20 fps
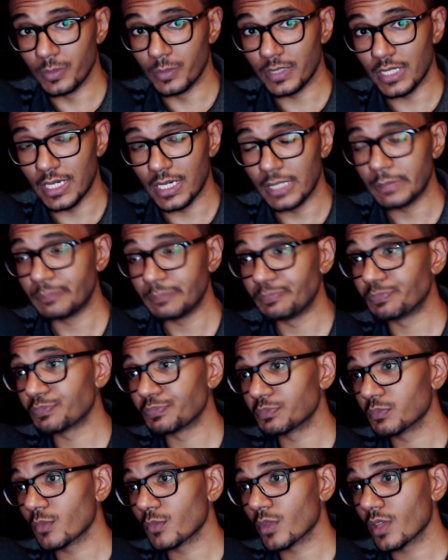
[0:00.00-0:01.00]
Yeah,
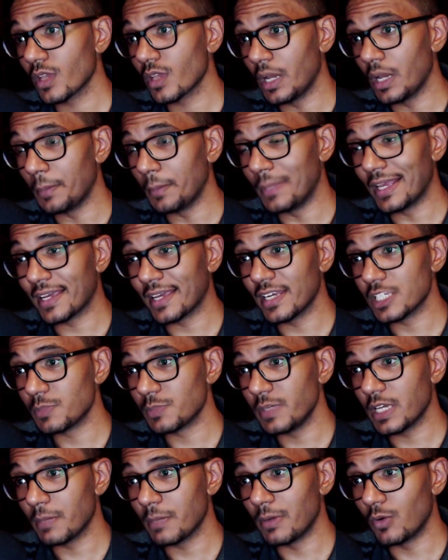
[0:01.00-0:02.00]
I'm not gonna
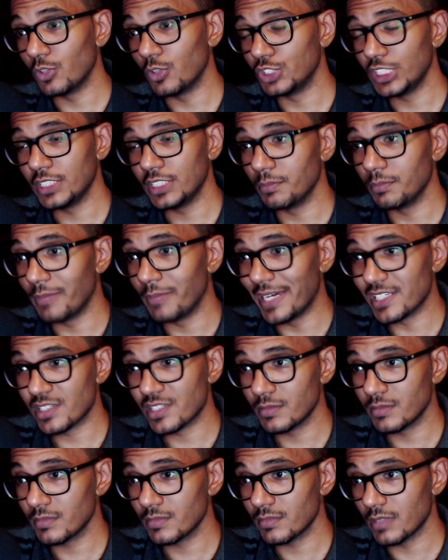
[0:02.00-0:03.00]
speak about Rashid and
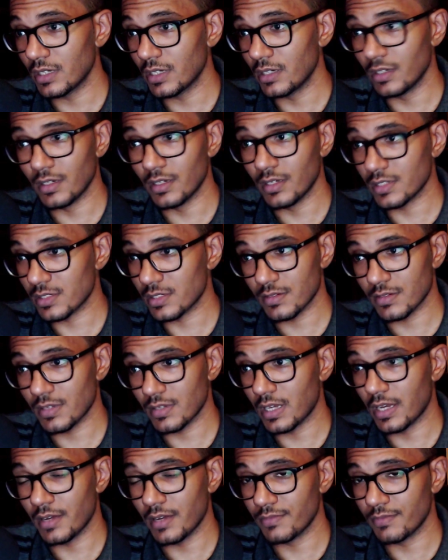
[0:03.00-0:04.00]
Bison uh, as
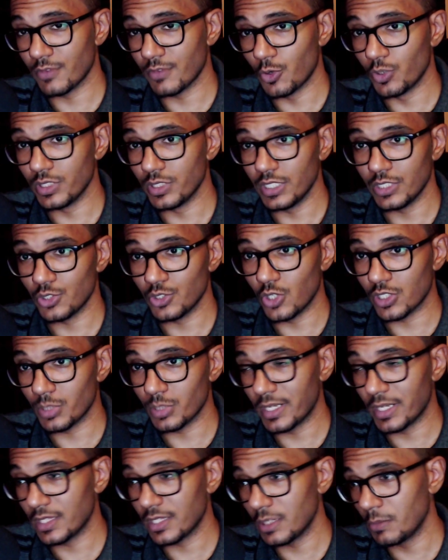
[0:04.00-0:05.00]
I've already talked
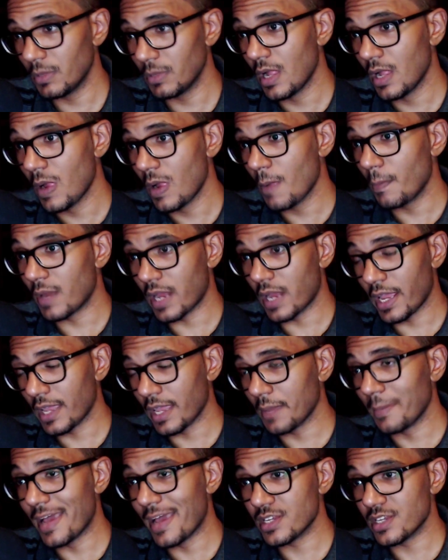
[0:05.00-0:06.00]
about them, but I
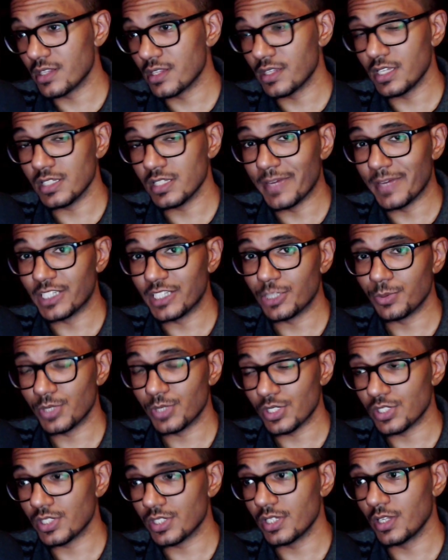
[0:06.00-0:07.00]
imagine these matchups
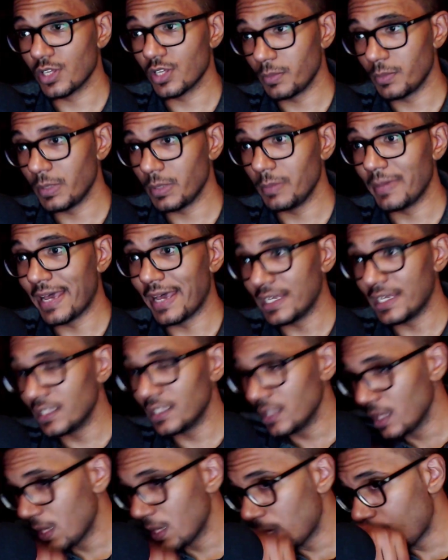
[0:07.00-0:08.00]
are still gonna be bad.
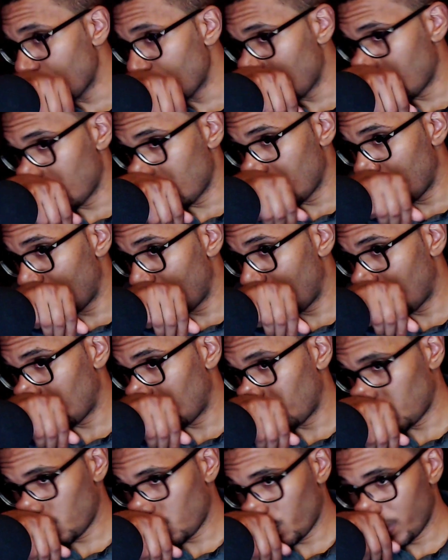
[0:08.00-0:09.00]
Uh,
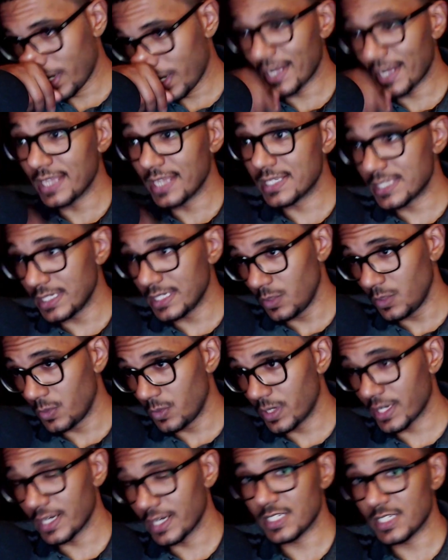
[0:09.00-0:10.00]
we're gonna see.
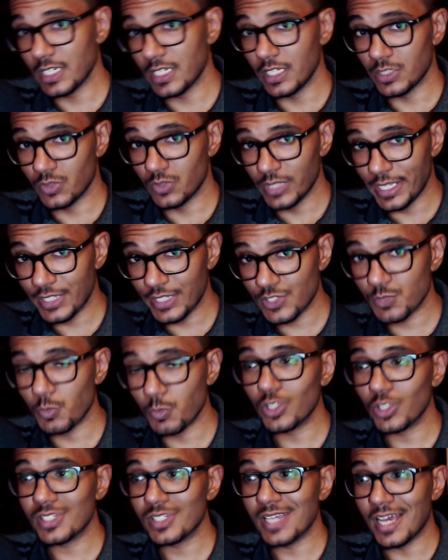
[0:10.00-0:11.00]
We're gonna see. It needs
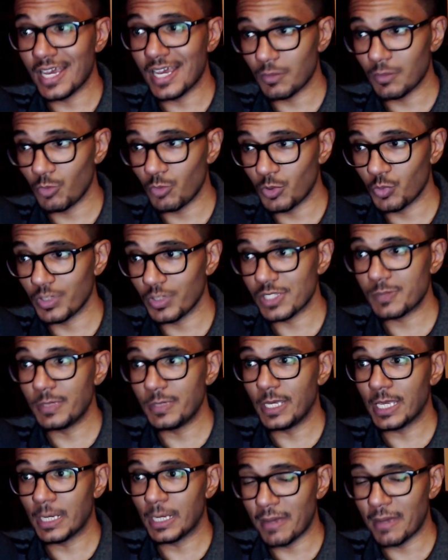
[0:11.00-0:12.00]
more time when we're
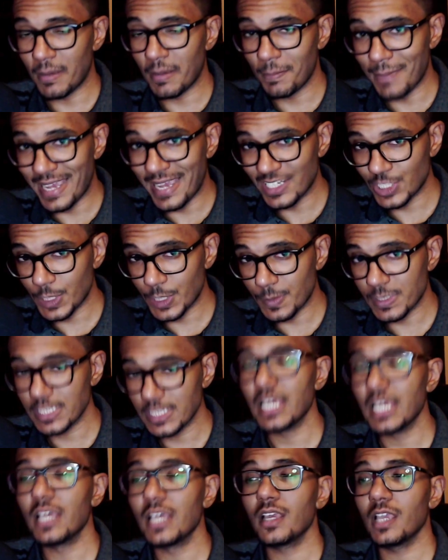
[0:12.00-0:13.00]
speaking about matchups.
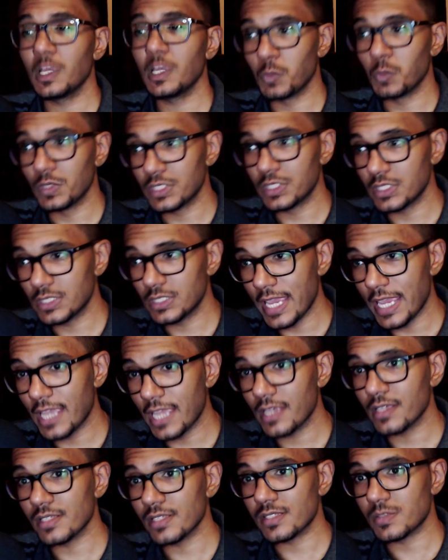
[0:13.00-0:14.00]
It will
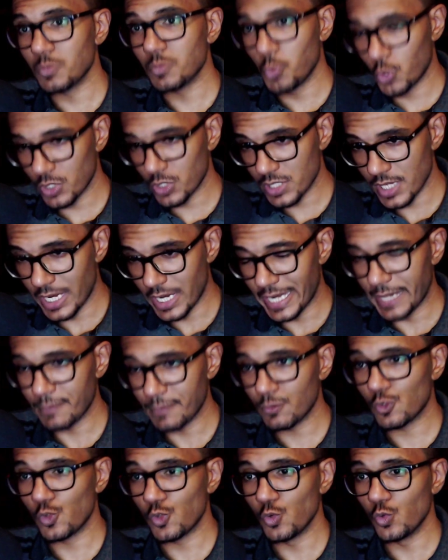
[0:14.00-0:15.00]
take us more time
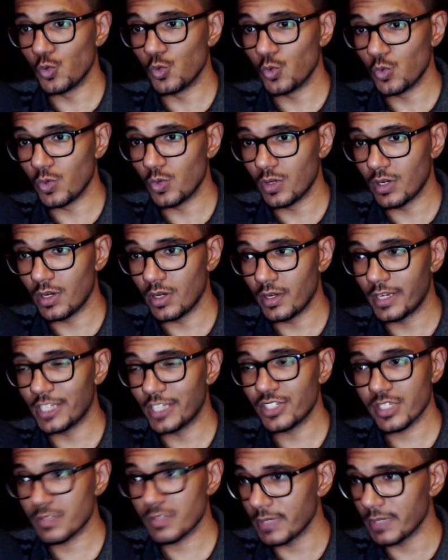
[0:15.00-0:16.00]
to uh, not
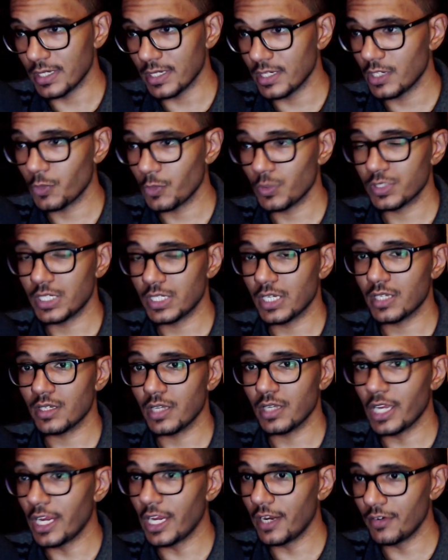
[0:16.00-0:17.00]
just me. It will take
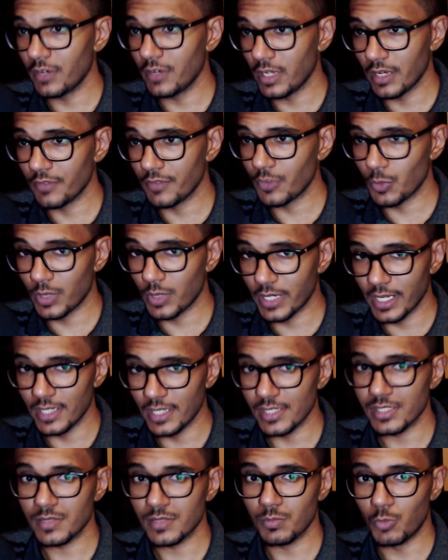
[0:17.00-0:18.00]
er everyone
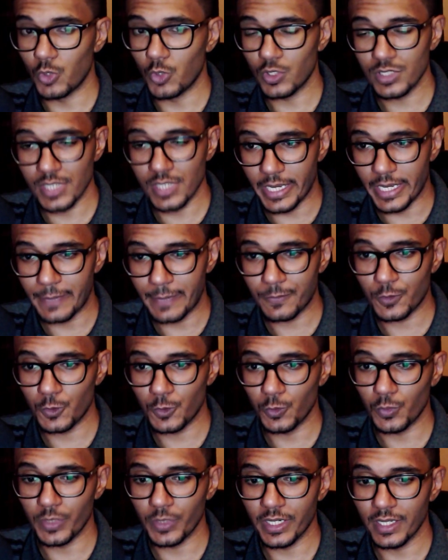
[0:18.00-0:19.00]
else more time to
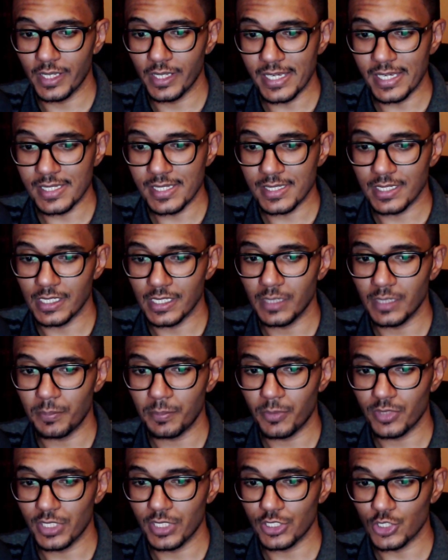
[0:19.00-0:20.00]
realize the
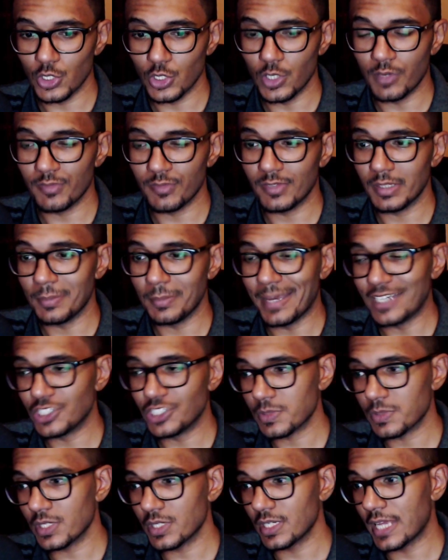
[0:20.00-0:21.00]
potential of the
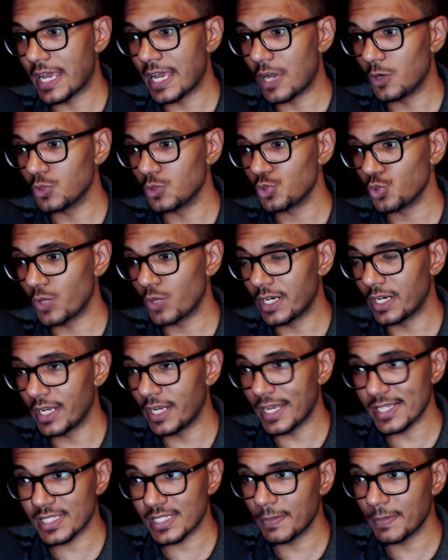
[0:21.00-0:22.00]
matchups and how to
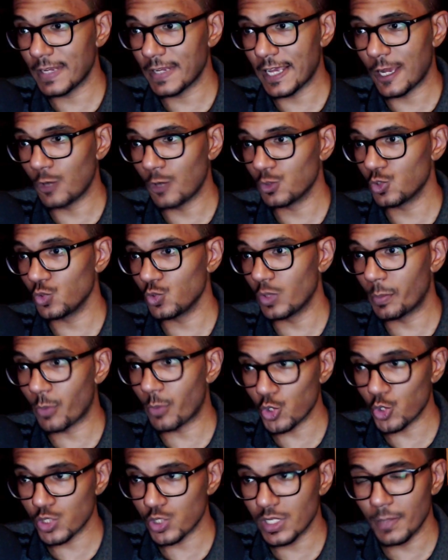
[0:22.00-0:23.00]
analyze them and how to
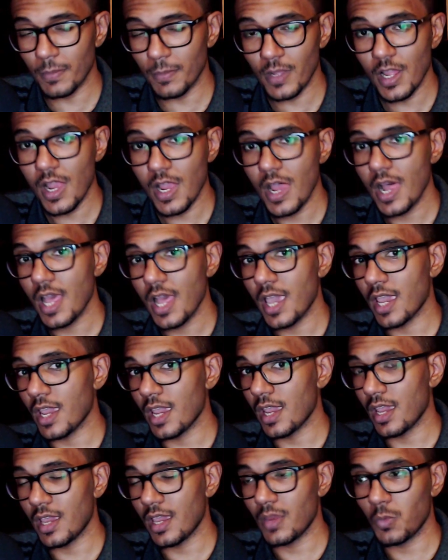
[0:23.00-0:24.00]
approach them
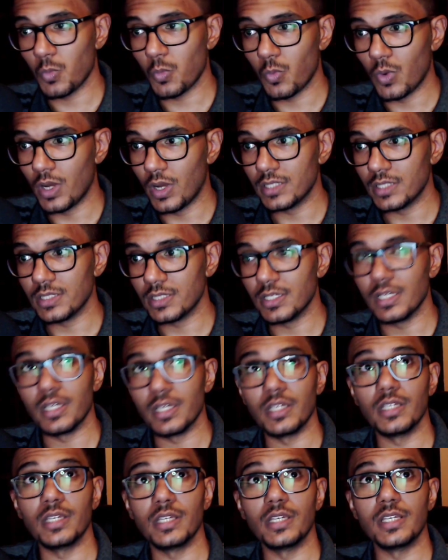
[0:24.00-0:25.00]
and what
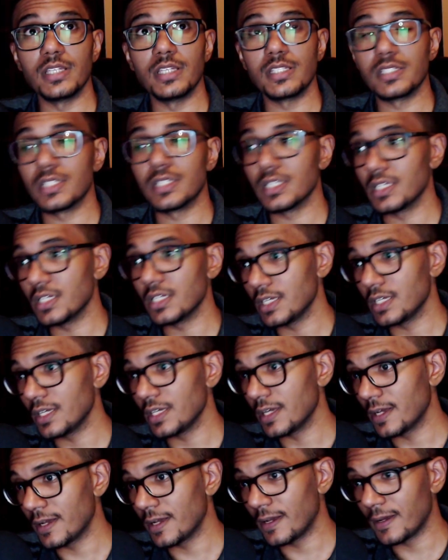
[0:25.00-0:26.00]
is the
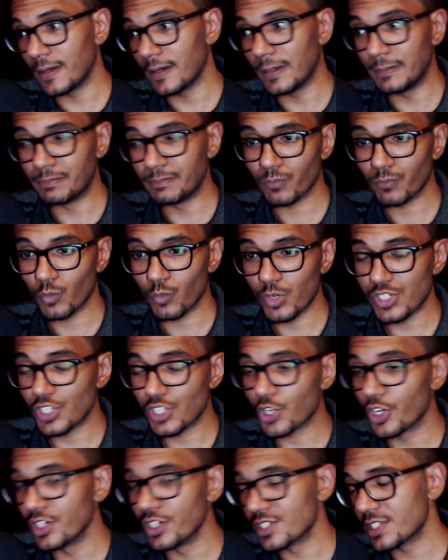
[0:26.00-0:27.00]
uh, where's the
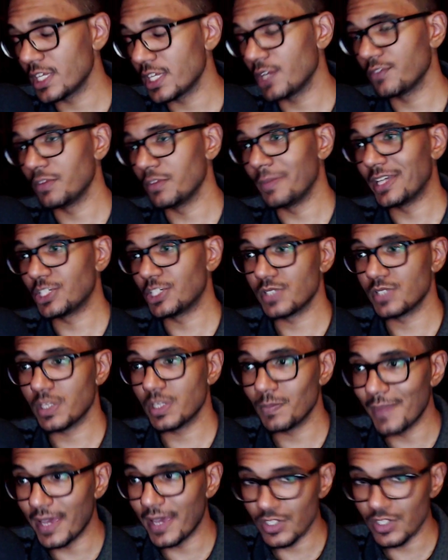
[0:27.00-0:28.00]
current state of the matchup? Is
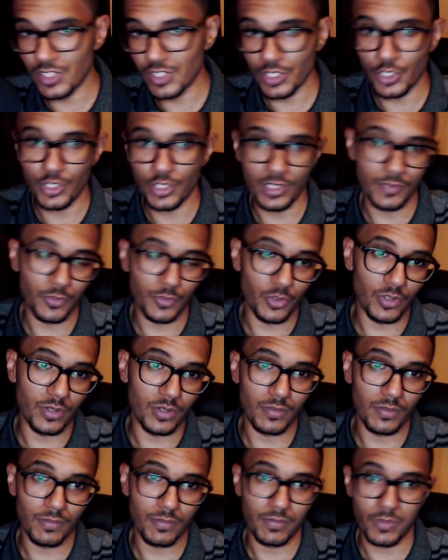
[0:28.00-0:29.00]
it bad? Is it good for
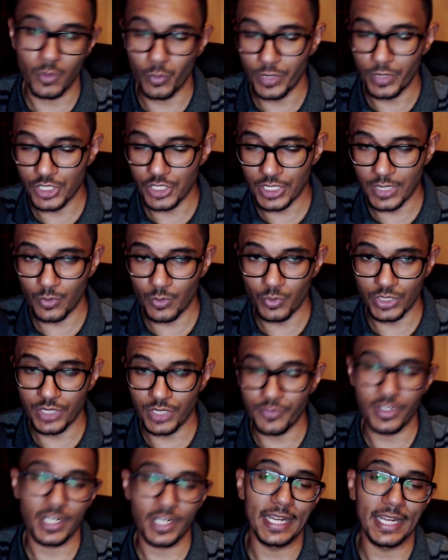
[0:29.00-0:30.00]
for which
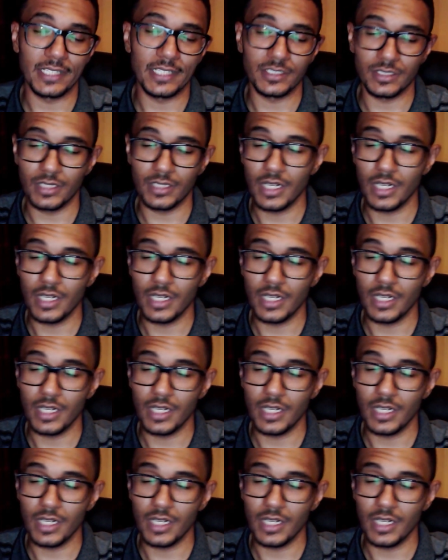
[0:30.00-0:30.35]
whichever character?